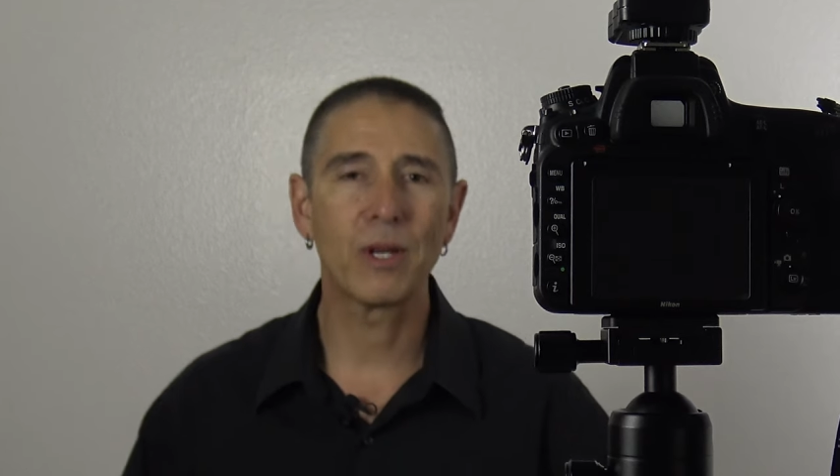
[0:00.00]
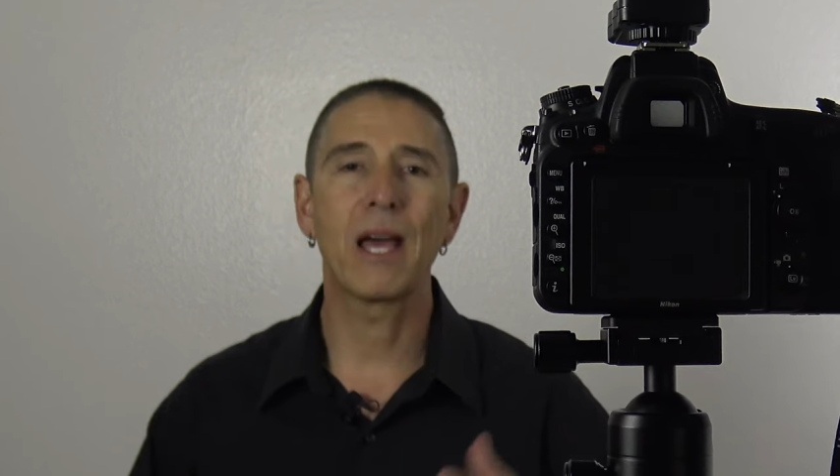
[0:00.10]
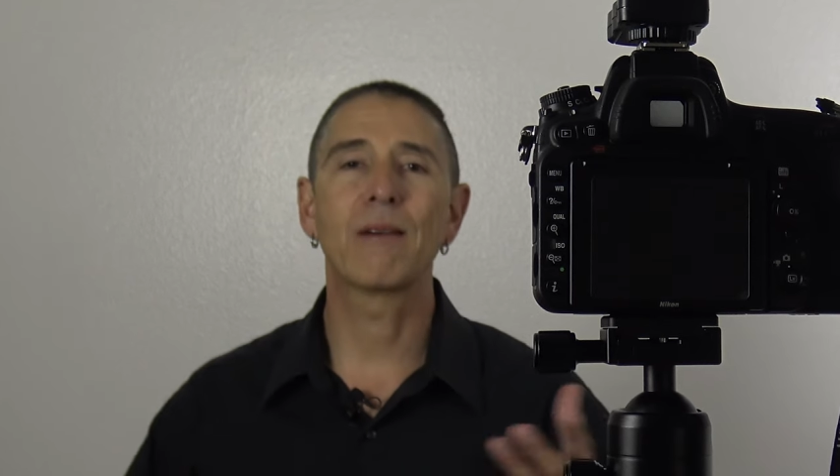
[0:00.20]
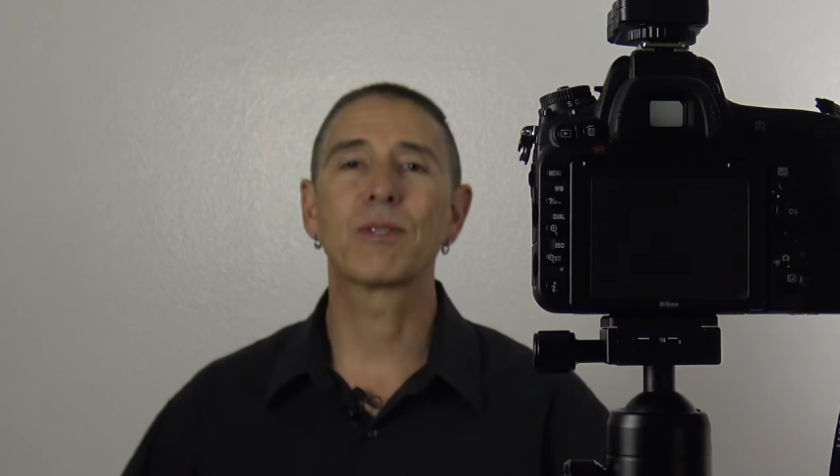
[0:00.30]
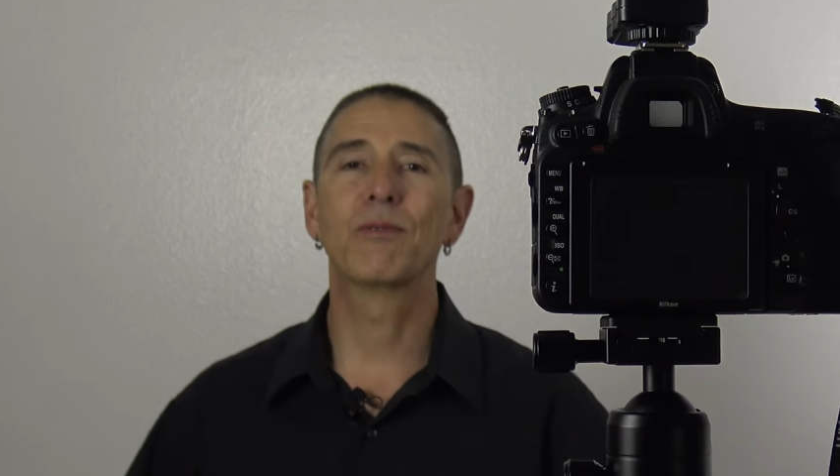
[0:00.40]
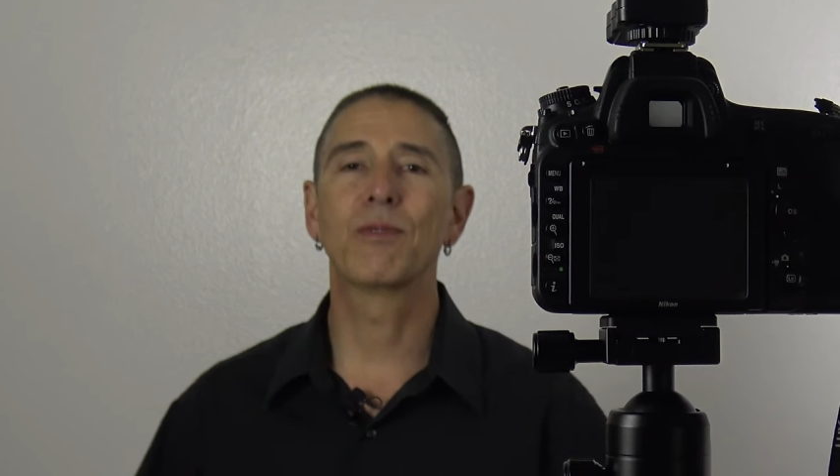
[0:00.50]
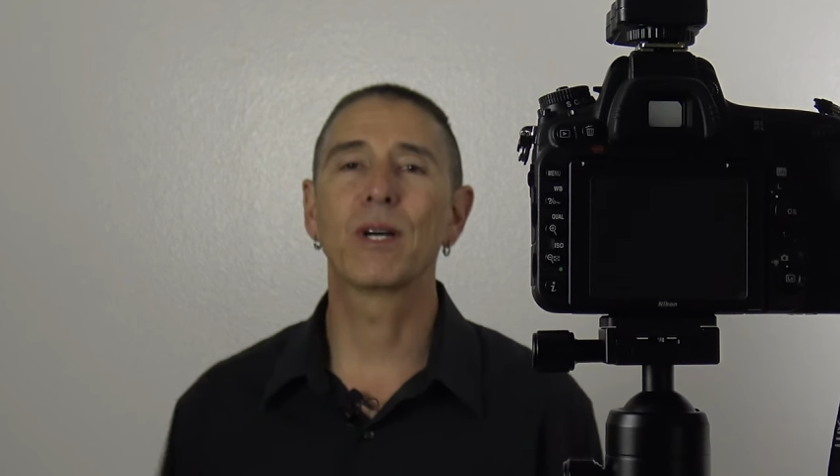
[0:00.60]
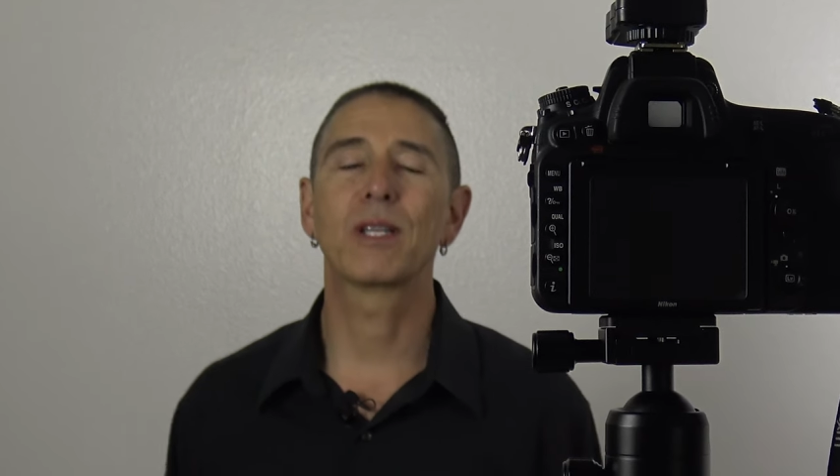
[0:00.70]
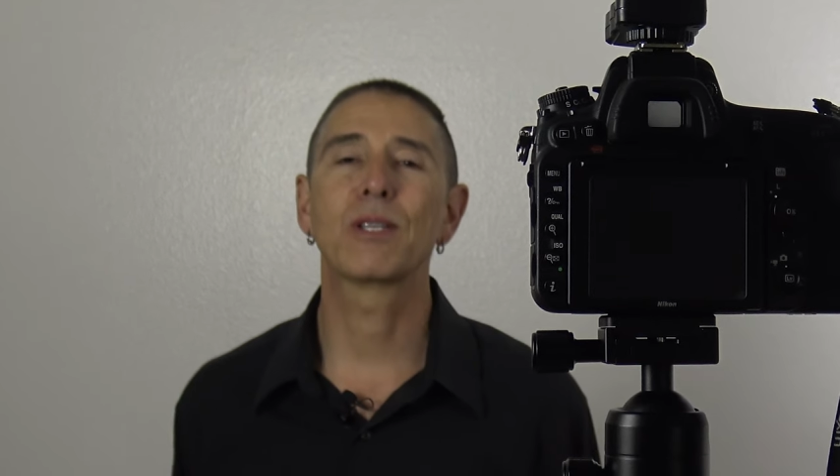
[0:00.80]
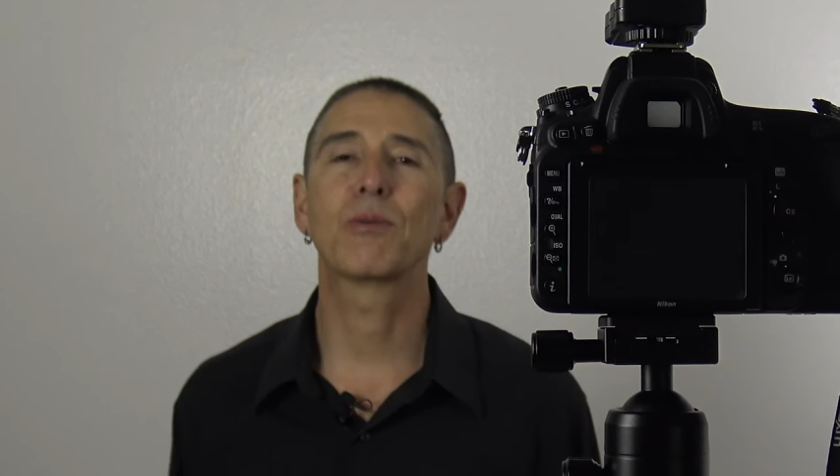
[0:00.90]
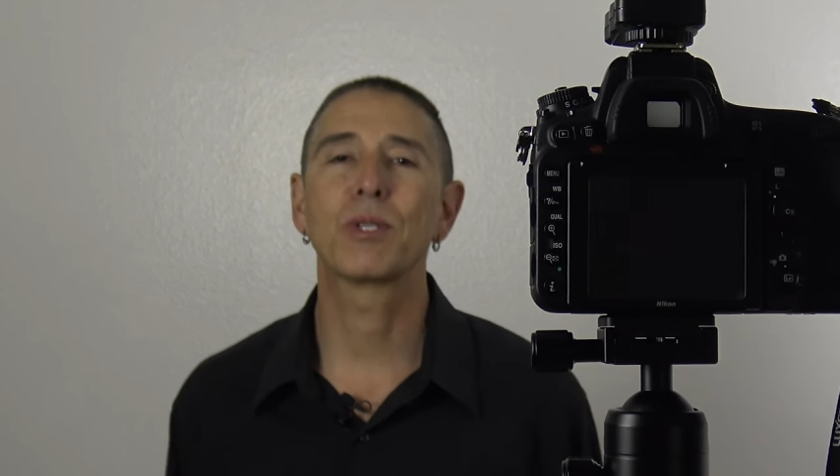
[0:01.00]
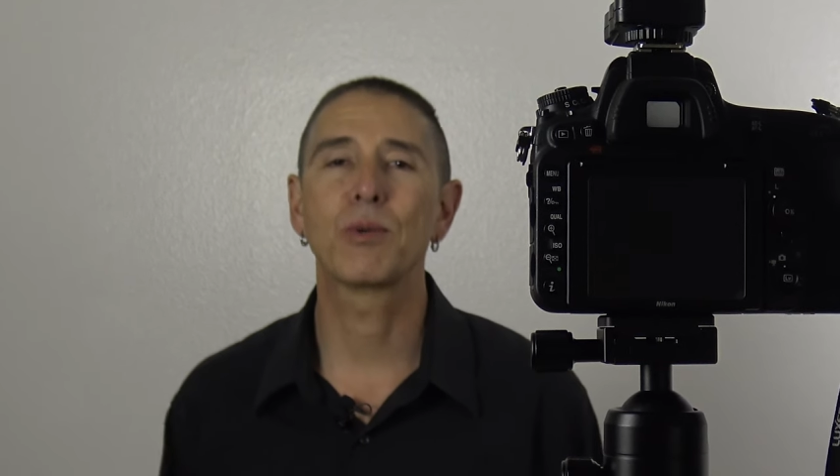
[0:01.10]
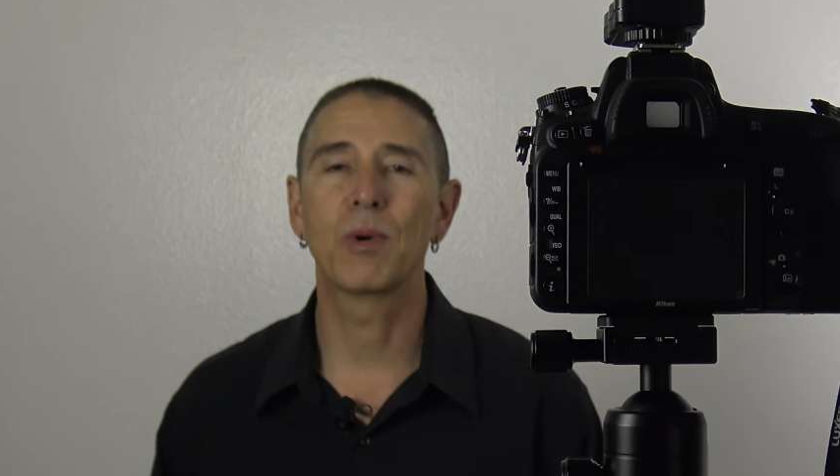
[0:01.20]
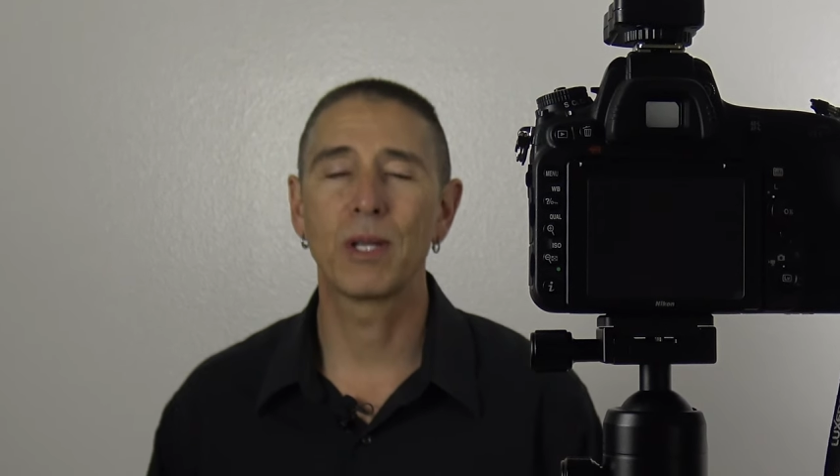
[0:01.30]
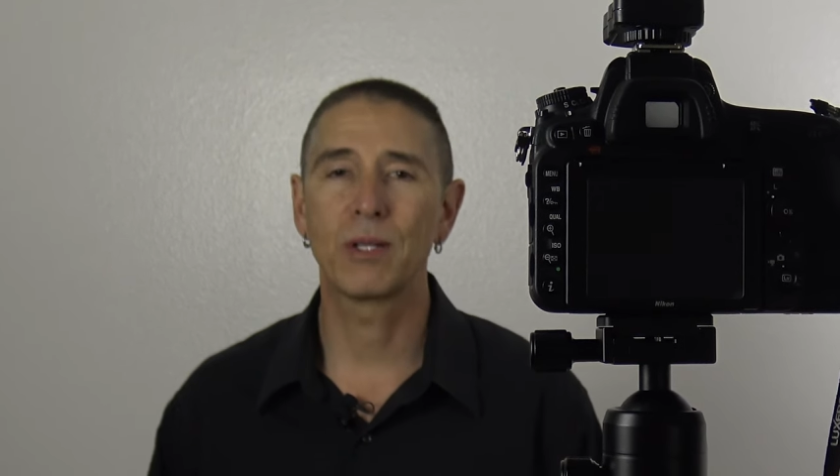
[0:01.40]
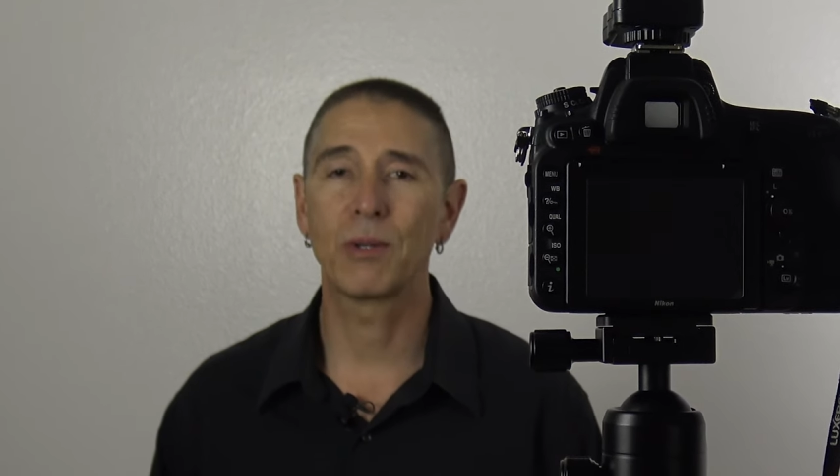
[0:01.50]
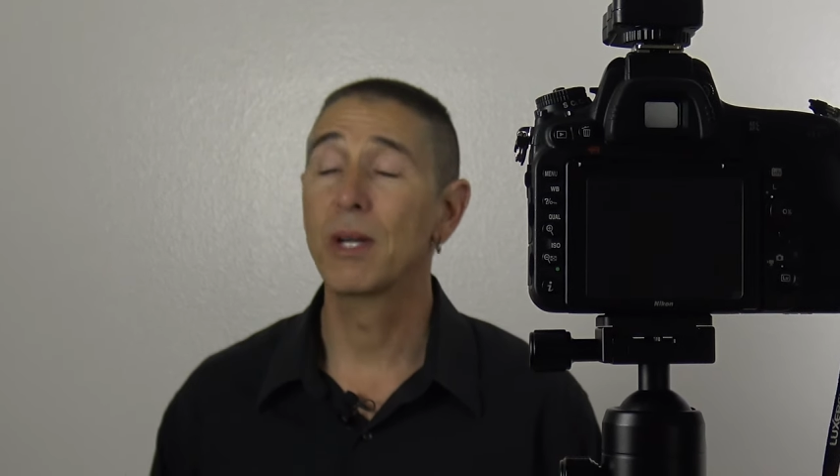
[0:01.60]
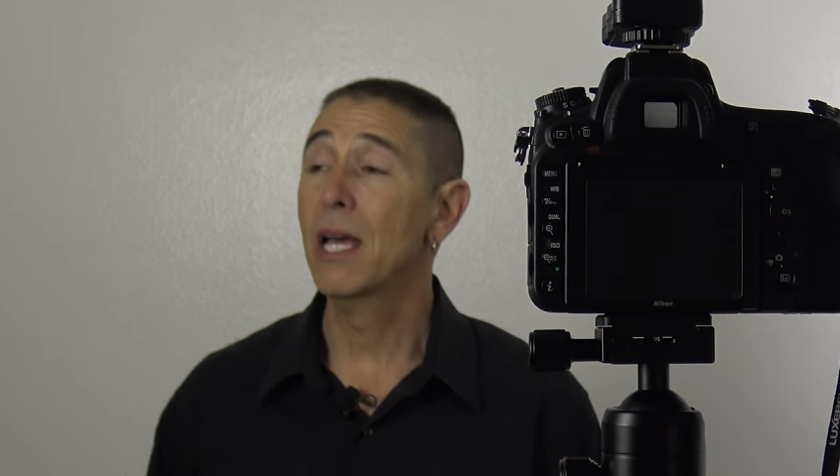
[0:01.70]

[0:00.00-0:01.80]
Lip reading: to have some fun and do what you want to do.